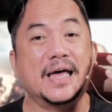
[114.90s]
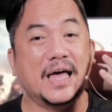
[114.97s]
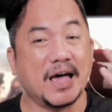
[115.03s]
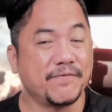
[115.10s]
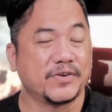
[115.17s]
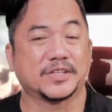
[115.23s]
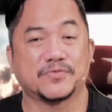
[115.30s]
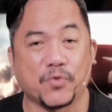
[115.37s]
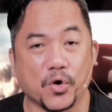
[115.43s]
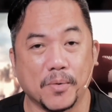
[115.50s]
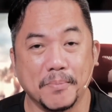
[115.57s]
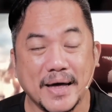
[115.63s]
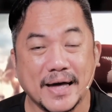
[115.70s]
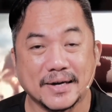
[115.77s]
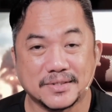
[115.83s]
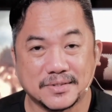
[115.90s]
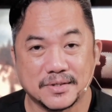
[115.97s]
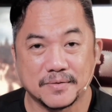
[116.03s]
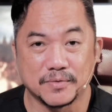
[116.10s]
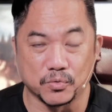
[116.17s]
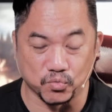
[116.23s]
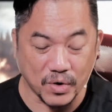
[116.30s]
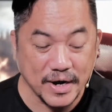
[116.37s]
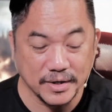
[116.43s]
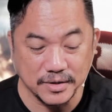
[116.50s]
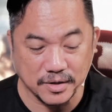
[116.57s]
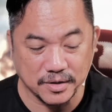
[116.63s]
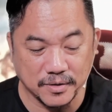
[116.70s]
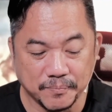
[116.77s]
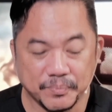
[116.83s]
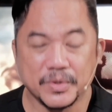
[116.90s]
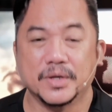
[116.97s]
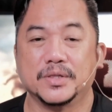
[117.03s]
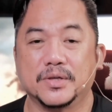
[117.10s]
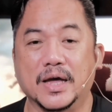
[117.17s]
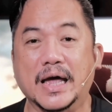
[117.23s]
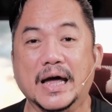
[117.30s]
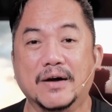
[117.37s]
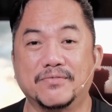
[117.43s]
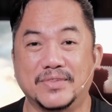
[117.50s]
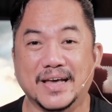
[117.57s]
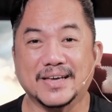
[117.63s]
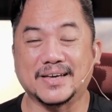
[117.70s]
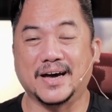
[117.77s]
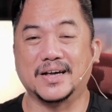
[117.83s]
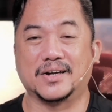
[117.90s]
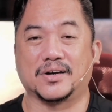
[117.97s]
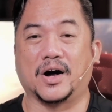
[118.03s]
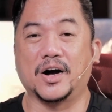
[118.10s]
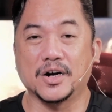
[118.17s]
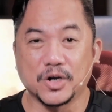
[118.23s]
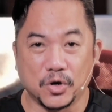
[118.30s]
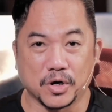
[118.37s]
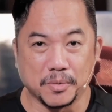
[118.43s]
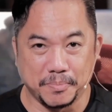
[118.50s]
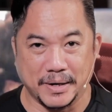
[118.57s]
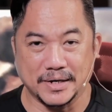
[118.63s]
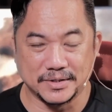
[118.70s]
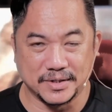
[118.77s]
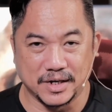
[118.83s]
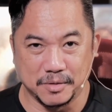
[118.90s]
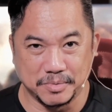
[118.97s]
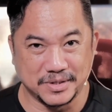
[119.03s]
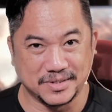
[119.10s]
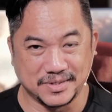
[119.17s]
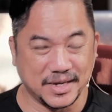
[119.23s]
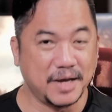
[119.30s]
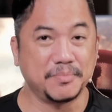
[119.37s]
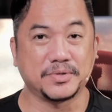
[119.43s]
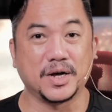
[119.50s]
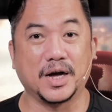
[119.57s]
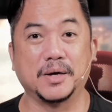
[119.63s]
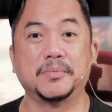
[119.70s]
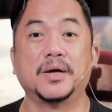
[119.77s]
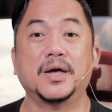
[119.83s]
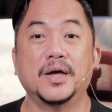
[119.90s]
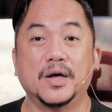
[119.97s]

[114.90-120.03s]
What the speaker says: FX4 MAX Ranger to have that kind of cargo capacity, but at the same time,